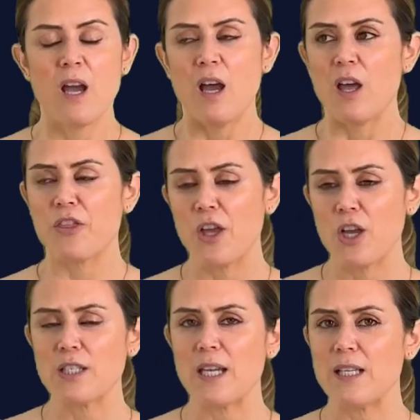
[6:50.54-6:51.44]
A
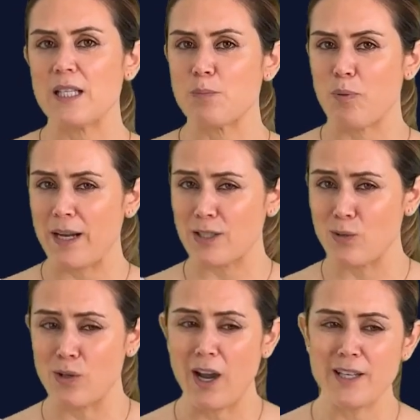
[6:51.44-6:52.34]
third is its practical
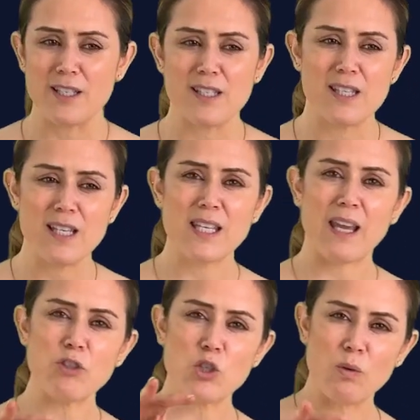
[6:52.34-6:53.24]
guidance. This
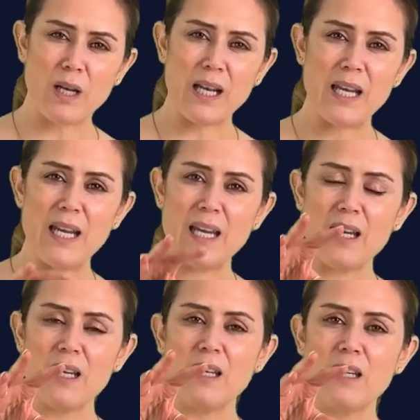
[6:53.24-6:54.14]
gives you clear
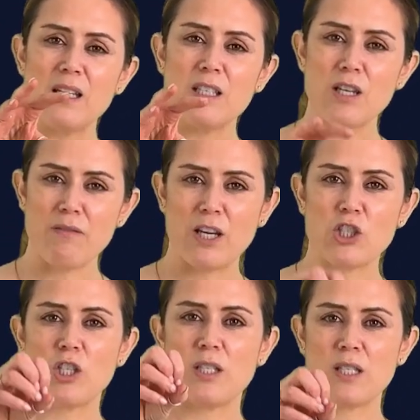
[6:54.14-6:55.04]

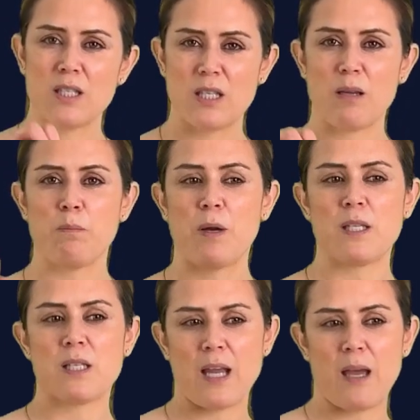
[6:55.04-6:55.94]
directions and
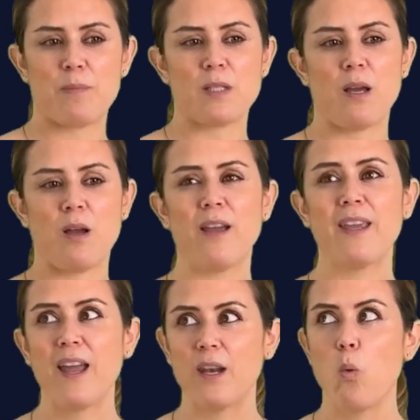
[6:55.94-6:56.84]
step-by-steps.
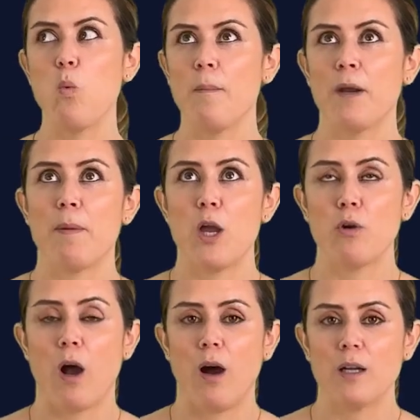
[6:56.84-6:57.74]
Again, woman of my own
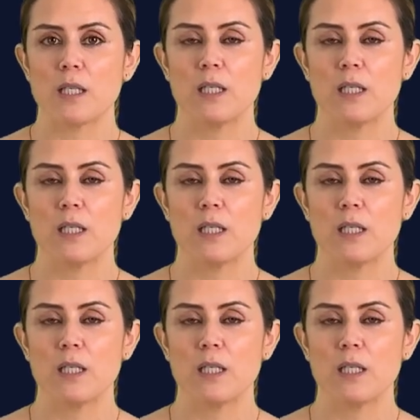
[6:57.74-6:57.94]
heart.